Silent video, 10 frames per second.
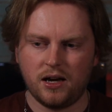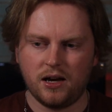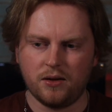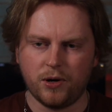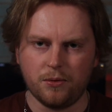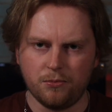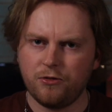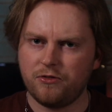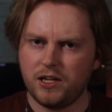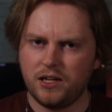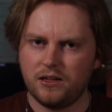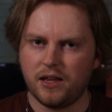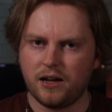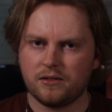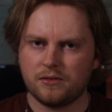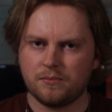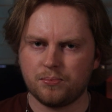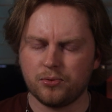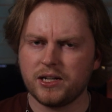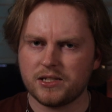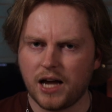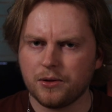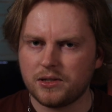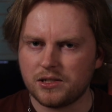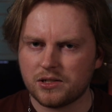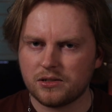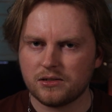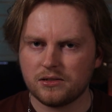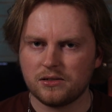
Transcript: and when a movie that brings out these